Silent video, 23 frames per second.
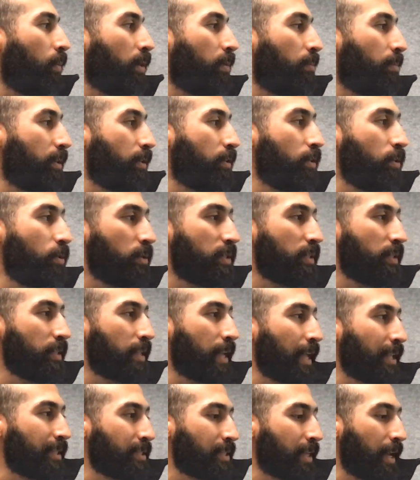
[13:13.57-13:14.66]
We've been
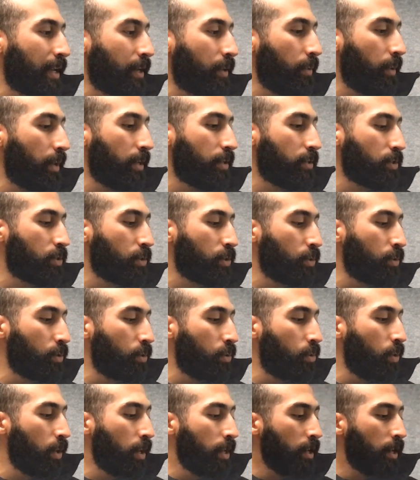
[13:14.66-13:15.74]
using that satellite
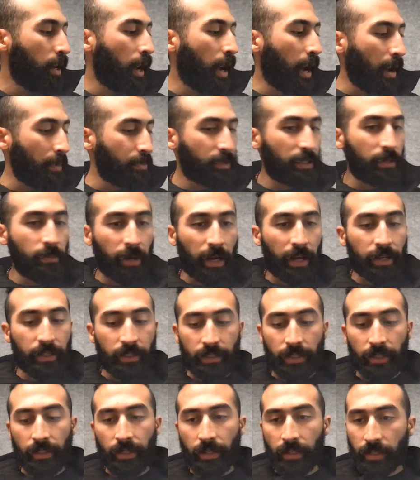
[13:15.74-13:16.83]
to
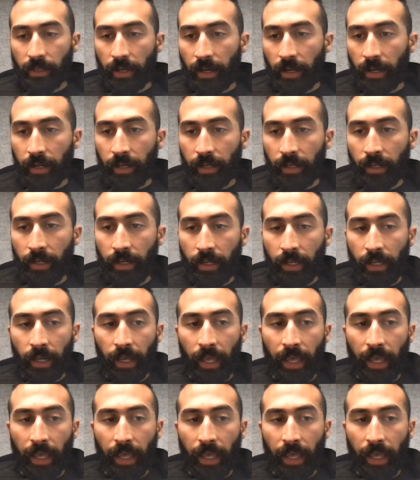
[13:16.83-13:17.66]
optimize the design